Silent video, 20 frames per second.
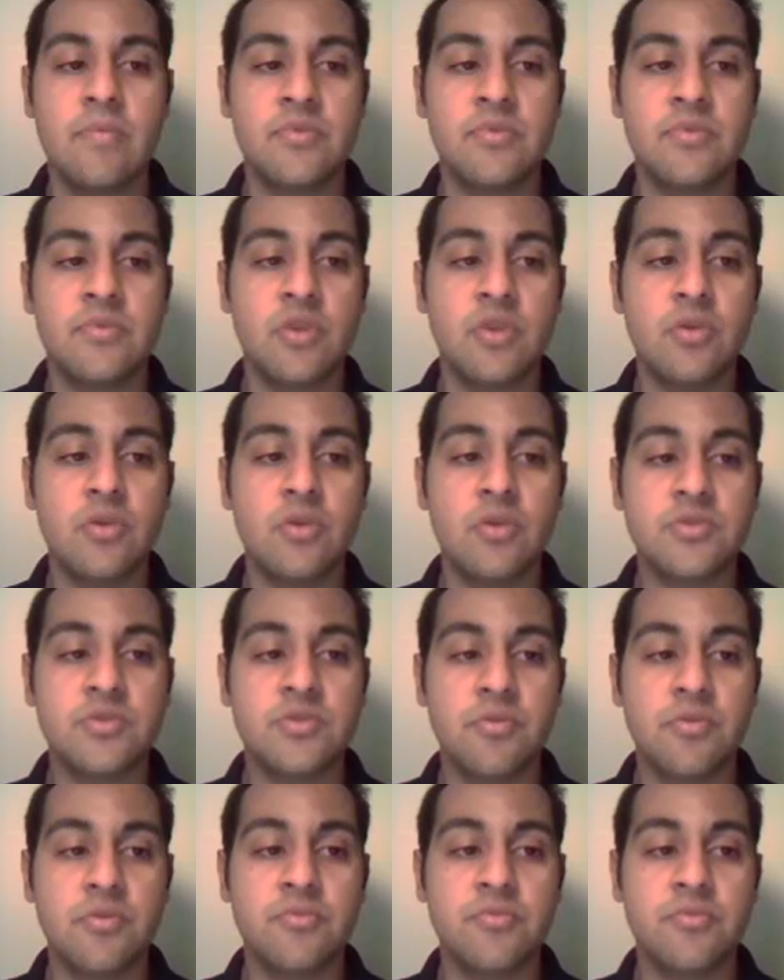There's
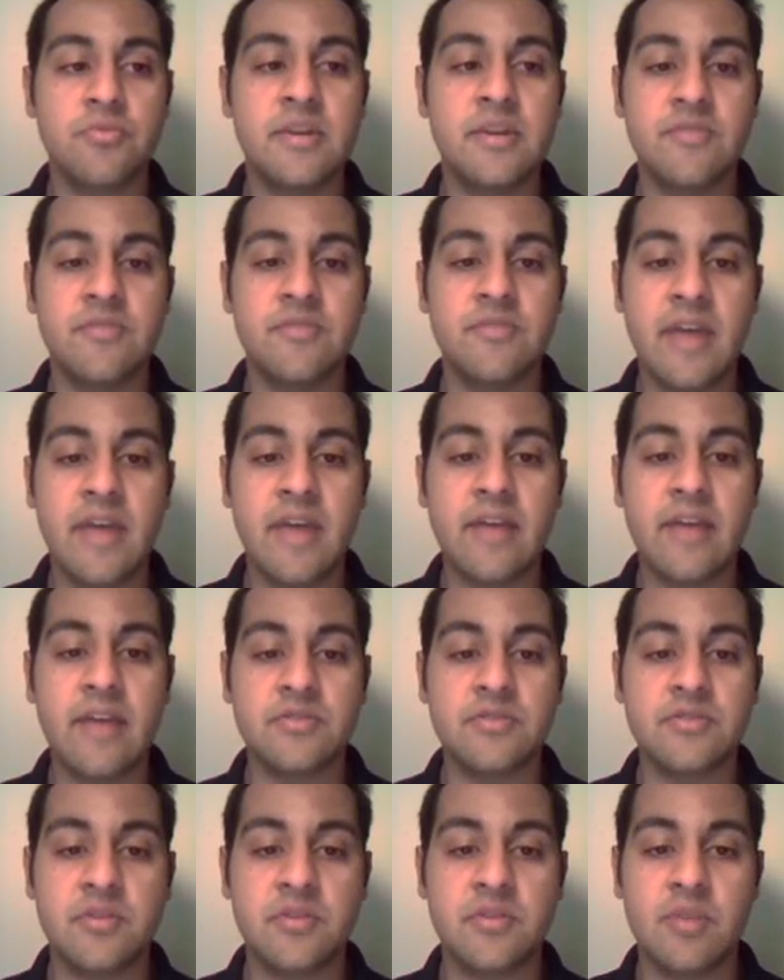also three different
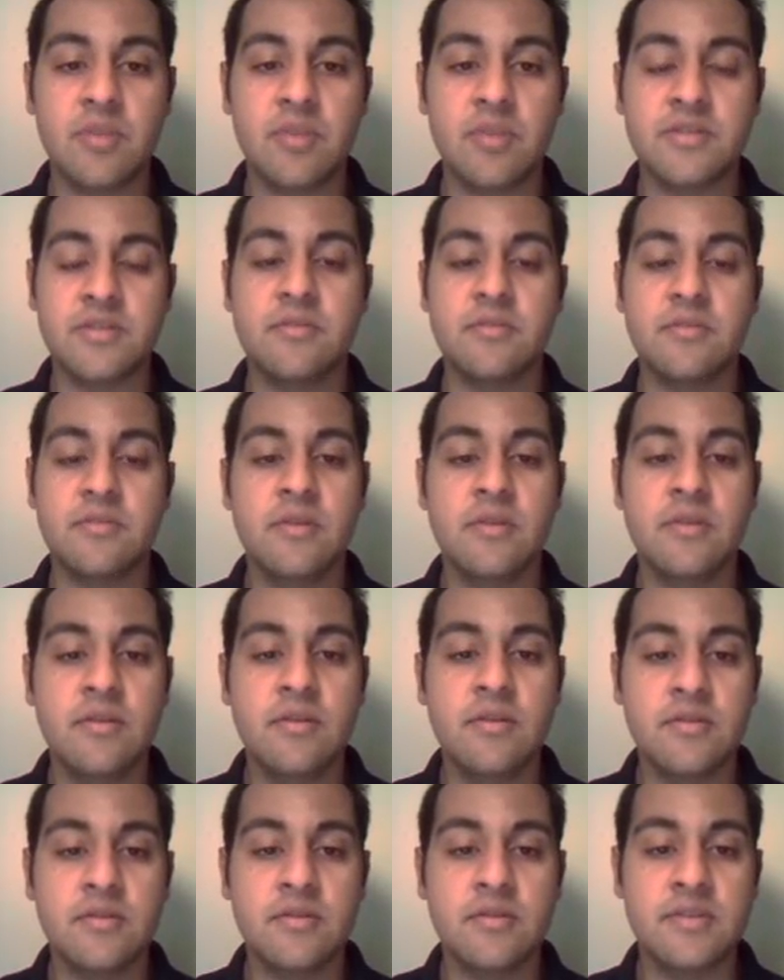angles that are present.
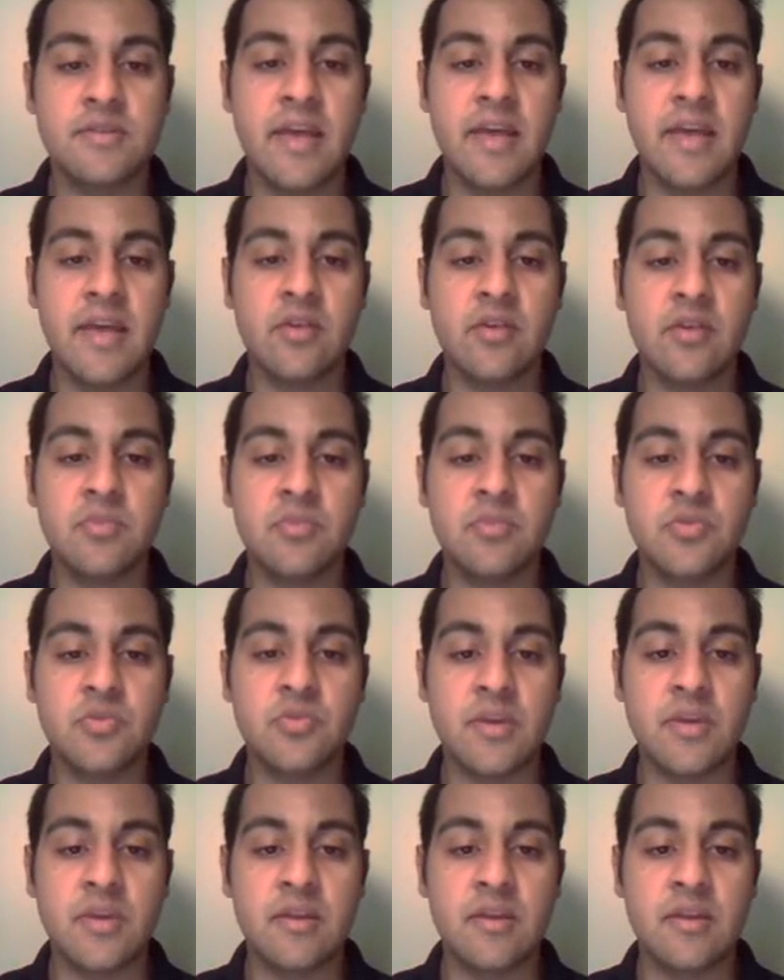There's the angle
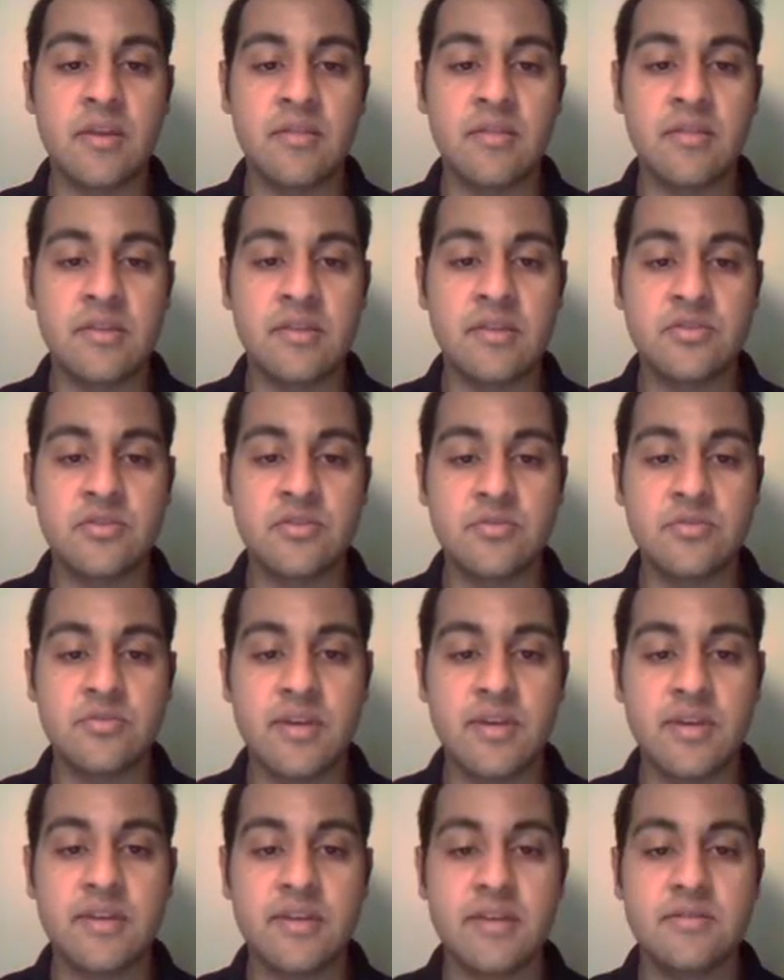between these two
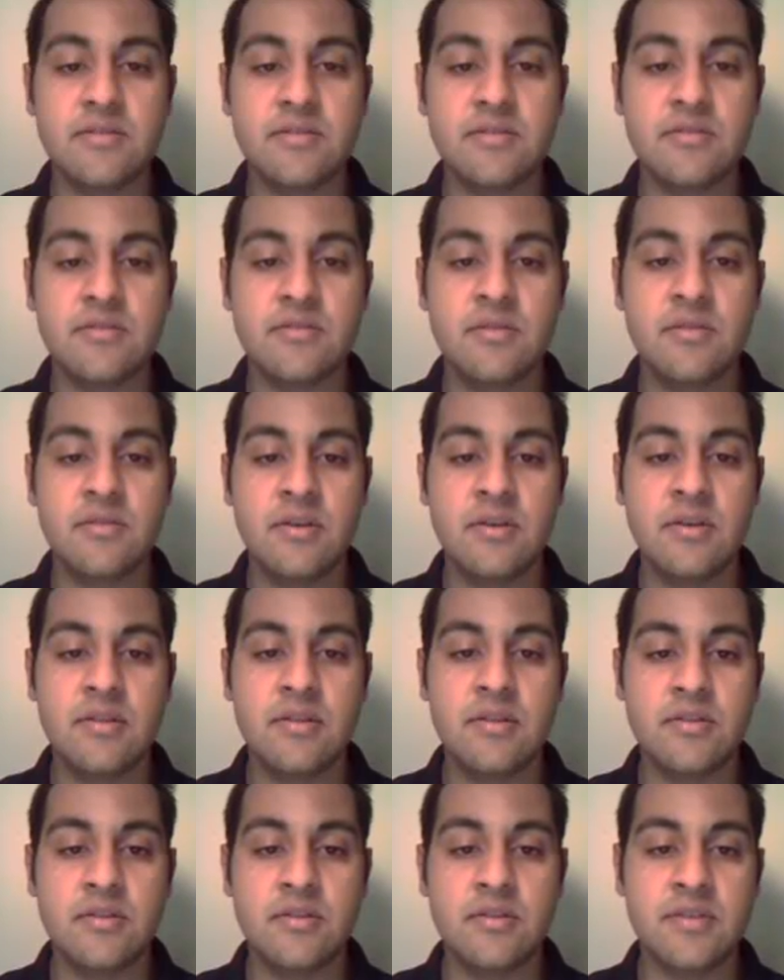sides,
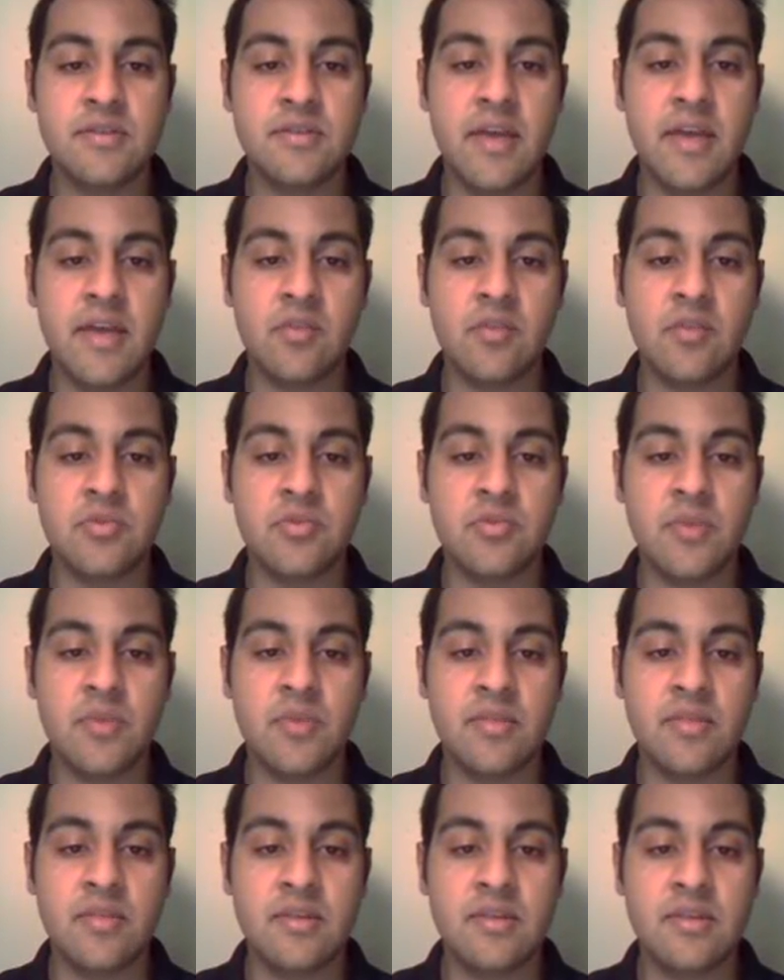there's the angle
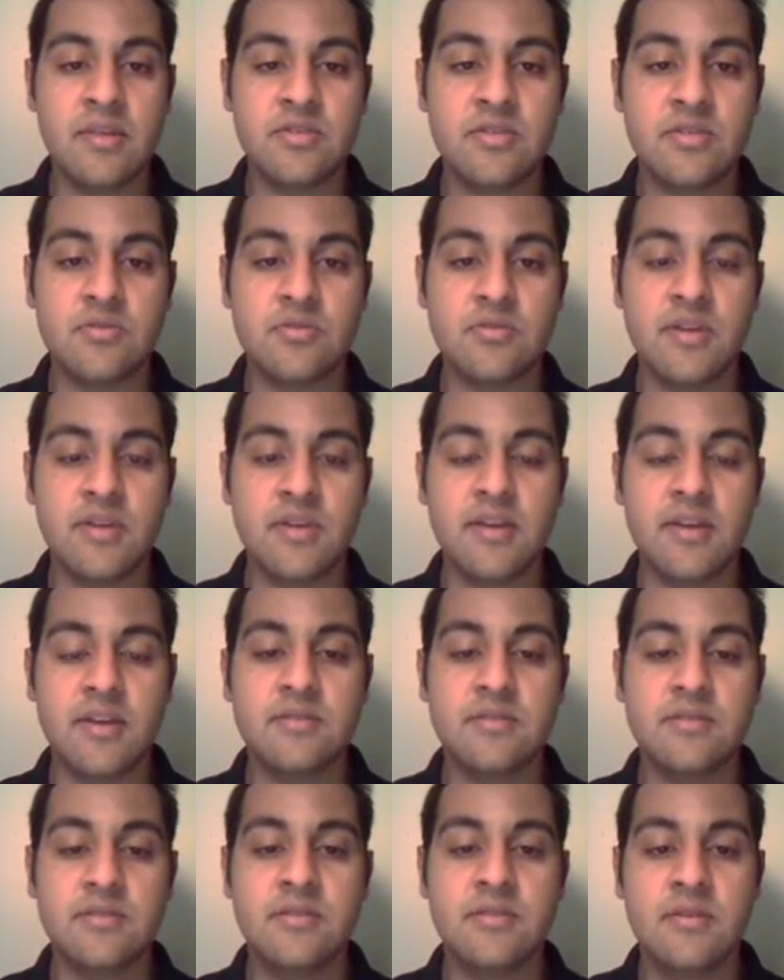between these two
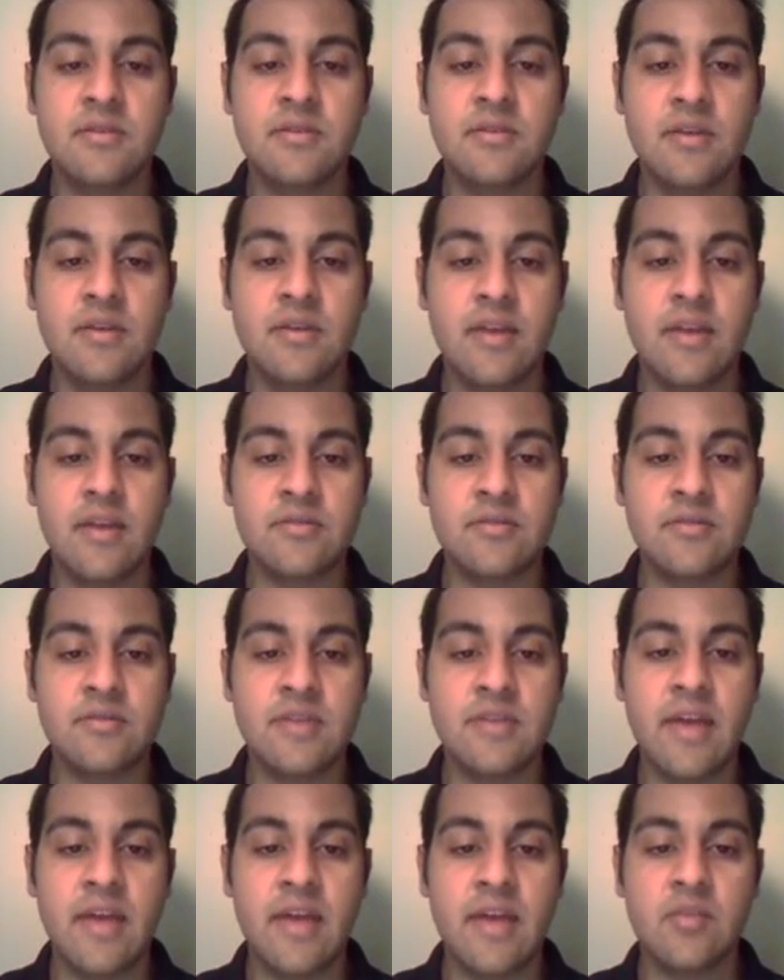sides, and there's
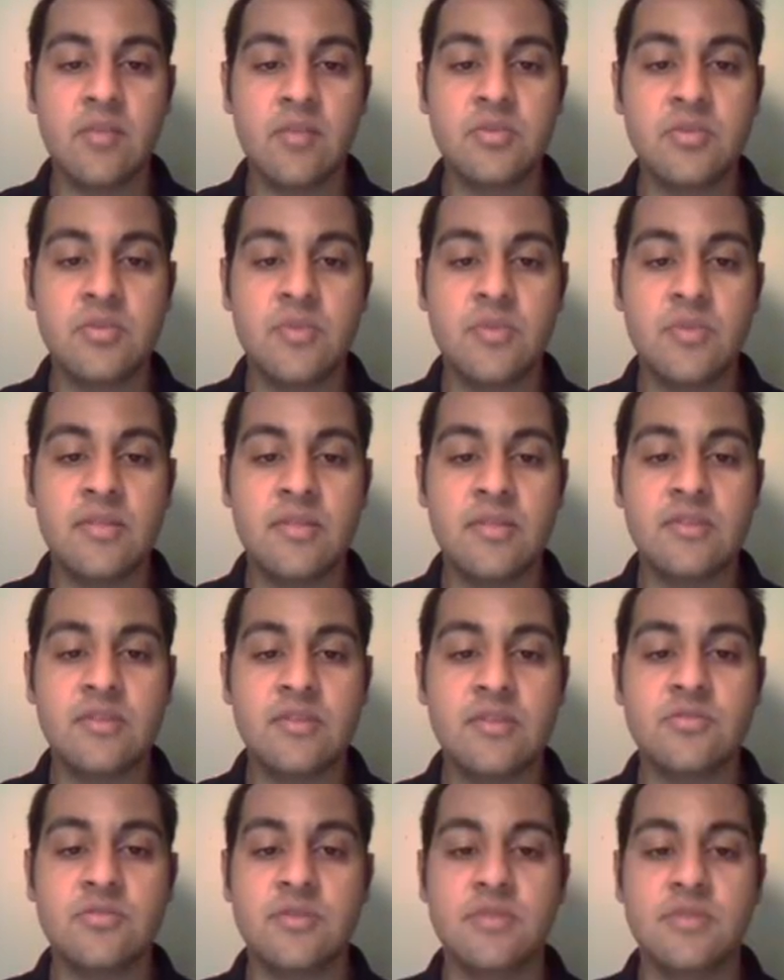the angle between
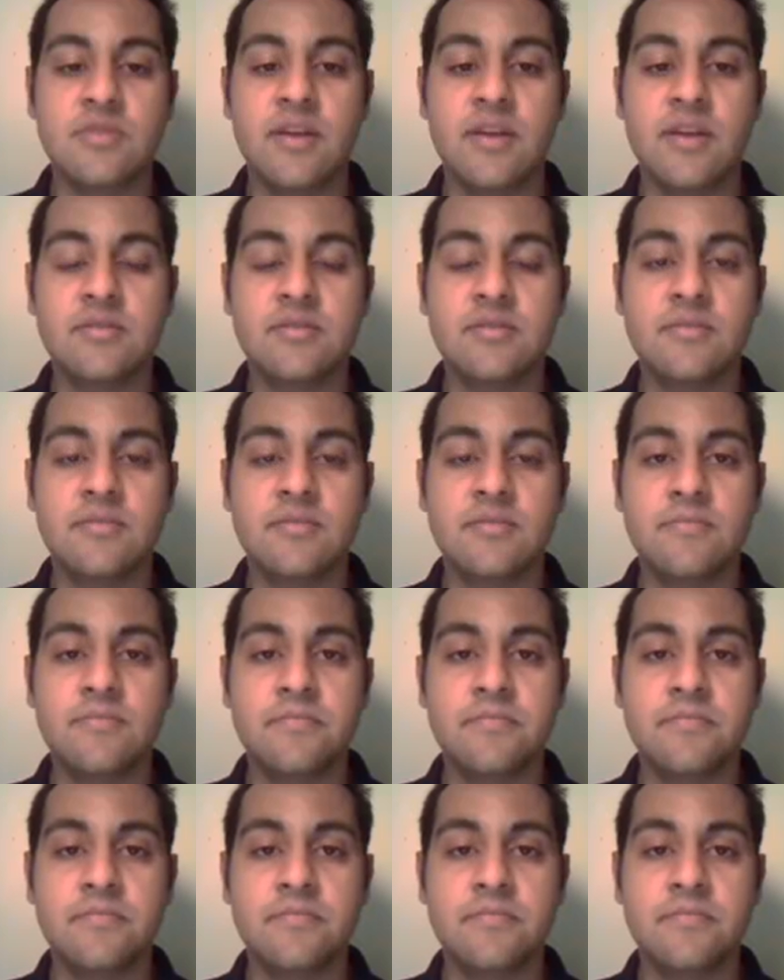these two sides.